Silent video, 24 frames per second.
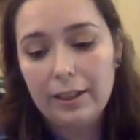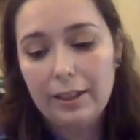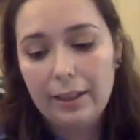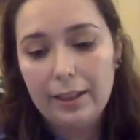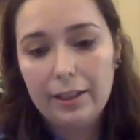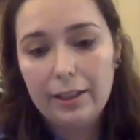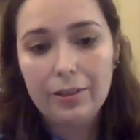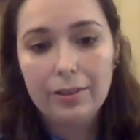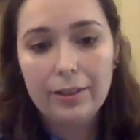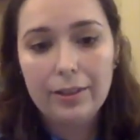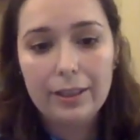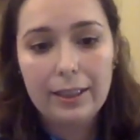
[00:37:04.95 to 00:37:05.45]
And I
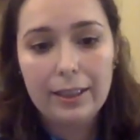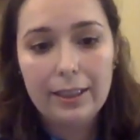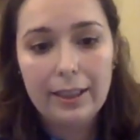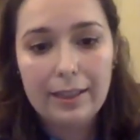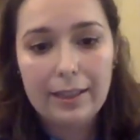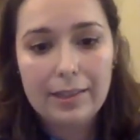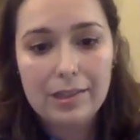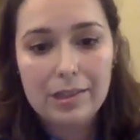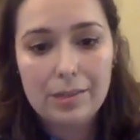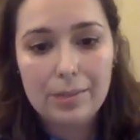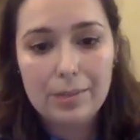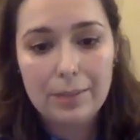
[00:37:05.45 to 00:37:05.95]
know that he
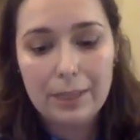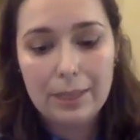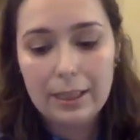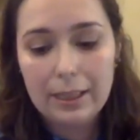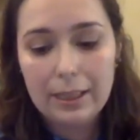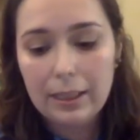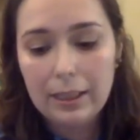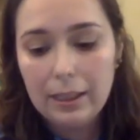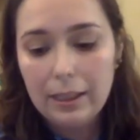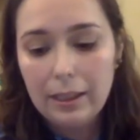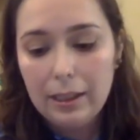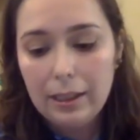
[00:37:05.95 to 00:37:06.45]
has to
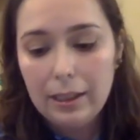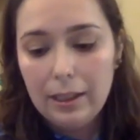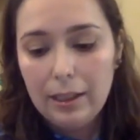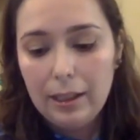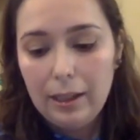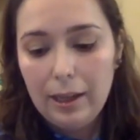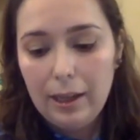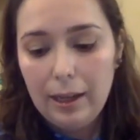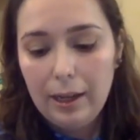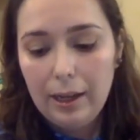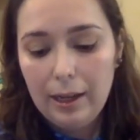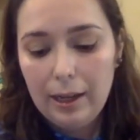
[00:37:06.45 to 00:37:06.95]
be,
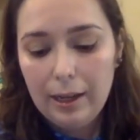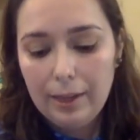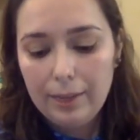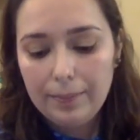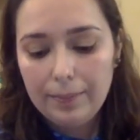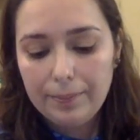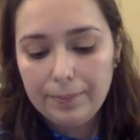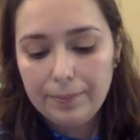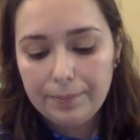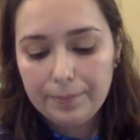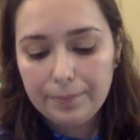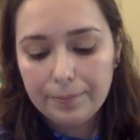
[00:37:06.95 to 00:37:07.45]

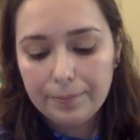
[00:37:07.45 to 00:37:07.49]
I